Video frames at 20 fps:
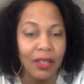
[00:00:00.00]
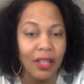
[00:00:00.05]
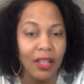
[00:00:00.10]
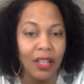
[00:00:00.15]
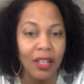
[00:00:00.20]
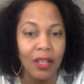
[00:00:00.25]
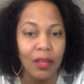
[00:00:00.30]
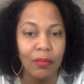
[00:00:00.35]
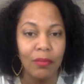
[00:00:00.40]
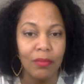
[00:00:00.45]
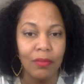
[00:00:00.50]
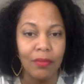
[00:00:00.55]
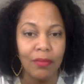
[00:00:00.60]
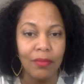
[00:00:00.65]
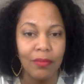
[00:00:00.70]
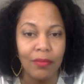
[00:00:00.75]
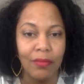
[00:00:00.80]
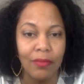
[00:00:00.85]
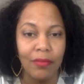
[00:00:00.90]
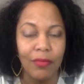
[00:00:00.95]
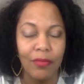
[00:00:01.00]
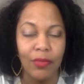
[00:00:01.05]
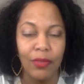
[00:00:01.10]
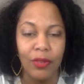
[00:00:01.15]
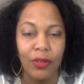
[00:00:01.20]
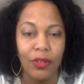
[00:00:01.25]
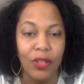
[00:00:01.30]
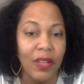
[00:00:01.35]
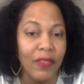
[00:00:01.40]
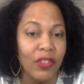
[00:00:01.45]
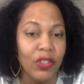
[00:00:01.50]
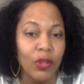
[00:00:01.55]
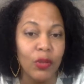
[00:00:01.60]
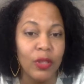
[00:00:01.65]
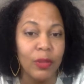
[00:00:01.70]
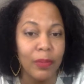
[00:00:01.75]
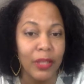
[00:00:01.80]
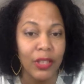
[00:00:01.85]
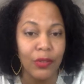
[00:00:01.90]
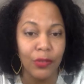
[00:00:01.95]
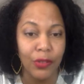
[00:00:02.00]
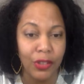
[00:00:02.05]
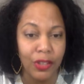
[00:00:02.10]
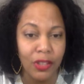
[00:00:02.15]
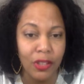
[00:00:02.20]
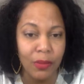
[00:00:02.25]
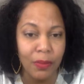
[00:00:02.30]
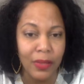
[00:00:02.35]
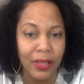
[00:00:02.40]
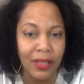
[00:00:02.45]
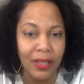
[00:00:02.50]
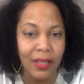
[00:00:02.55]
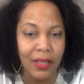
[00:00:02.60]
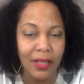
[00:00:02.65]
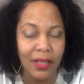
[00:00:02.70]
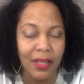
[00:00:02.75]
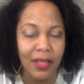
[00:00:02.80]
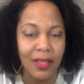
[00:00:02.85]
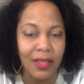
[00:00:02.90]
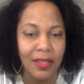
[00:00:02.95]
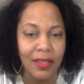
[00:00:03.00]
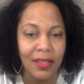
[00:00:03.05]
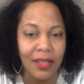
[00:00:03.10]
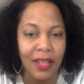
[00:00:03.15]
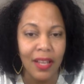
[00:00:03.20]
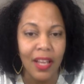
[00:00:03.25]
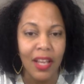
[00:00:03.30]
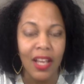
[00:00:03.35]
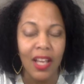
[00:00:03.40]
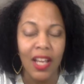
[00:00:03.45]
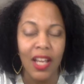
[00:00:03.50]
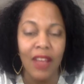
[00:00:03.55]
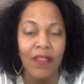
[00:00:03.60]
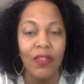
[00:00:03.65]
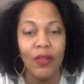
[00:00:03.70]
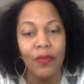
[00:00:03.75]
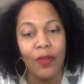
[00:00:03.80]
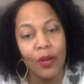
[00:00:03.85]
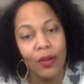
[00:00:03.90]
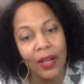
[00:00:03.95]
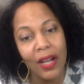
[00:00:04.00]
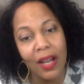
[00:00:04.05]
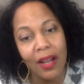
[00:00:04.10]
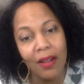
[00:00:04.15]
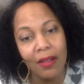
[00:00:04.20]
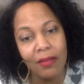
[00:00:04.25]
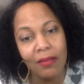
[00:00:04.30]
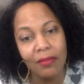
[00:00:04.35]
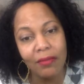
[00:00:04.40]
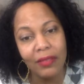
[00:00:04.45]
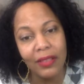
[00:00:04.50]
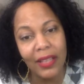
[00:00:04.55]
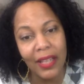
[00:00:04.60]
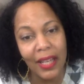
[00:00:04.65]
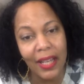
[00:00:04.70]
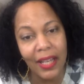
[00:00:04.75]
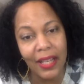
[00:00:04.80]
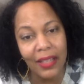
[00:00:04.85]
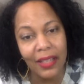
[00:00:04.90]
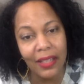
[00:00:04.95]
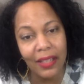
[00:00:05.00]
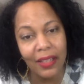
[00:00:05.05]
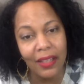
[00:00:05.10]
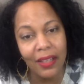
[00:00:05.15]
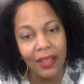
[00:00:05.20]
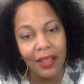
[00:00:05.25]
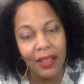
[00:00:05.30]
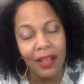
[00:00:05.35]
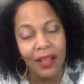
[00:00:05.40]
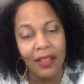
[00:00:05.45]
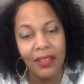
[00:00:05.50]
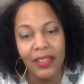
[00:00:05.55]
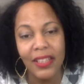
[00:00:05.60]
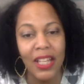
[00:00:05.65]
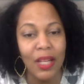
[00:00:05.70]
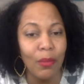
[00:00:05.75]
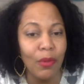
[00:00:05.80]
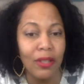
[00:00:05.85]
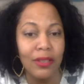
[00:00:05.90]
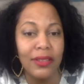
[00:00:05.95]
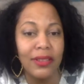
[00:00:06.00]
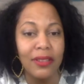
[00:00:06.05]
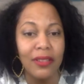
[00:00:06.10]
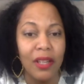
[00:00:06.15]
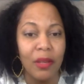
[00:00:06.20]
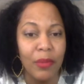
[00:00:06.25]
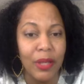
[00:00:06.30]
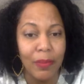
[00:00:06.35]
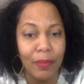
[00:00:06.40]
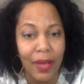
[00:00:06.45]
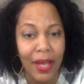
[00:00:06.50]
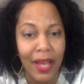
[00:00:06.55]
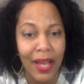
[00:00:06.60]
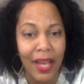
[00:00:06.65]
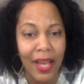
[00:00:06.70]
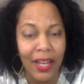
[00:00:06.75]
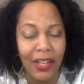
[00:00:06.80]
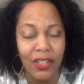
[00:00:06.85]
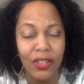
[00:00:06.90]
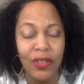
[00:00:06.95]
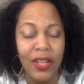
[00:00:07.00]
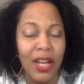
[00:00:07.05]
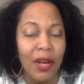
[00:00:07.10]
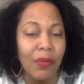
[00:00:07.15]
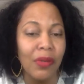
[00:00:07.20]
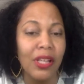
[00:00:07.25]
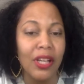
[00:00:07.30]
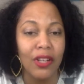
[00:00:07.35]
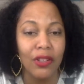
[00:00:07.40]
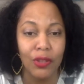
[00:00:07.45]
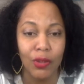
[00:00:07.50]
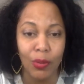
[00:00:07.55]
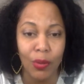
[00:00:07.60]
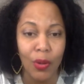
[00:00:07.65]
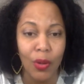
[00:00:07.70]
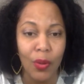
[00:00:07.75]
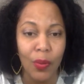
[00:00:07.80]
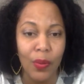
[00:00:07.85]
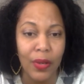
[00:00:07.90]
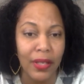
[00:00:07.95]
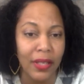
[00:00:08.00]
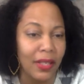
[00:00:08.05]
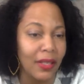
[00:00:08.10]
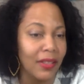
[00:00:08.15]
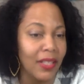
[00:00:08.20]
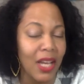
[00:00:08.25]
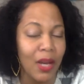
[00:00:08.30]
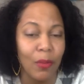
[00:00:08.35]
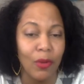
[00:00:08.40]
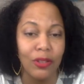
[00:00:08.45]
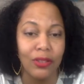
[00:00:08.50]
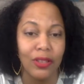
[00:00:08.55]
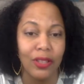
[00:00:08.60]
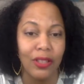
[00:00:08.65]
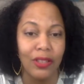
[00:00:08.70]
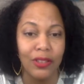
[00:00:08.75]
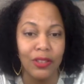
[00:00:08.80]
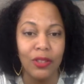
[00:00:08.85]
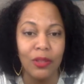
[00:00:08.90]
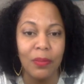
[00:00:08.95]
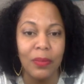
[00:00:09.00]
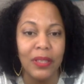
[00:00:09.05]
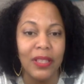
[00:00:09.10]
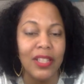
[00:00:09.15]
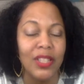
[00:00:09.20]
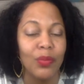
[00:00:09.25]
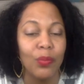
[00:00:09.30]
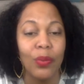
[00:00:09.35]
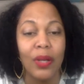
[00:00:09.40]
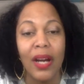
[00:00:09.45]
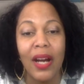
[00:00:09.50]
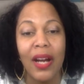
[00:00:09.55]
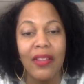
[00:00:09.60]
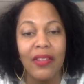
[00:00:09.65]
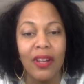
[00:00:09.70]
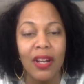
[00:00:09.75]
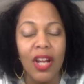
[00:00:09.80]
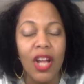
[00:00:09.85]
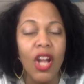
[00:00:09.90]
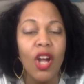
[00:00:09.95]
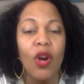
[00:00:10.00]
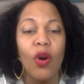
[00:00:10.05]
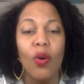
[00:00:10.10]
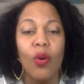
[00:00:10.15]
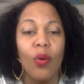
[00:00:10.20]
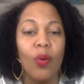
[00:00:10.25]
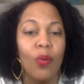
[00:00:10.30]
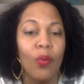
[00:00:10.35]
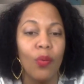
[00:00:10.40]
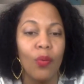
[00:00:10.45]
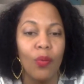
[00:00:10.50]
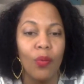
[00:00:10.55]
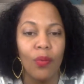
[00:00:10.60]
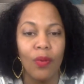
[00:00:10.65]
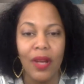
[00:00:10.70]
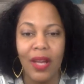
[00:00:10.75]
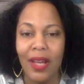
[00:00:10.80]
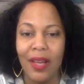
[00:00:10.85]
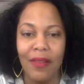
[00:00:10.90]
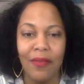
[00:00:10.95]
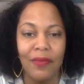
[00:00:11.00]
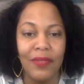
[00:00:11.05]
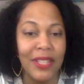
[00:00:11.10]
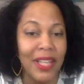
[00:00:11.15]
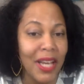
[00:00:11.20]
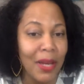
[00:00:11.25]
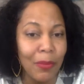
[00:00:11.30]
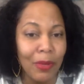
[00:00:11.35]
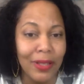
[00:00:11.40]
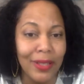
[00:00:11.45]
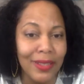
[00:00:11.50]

you have to do what's best for you, because if you vote out Candy, Tamar's still going to be mad, and you can't really control what Tamar's going to do, because if Tamar